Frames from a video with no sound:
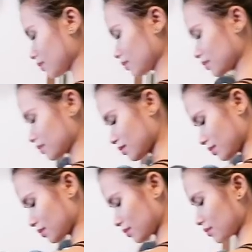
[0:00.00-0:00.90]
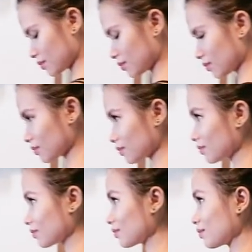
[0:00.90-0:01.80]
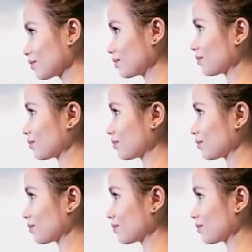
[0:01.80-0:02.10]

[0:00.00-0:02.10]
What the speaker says: Do 15 reps and 3 sets.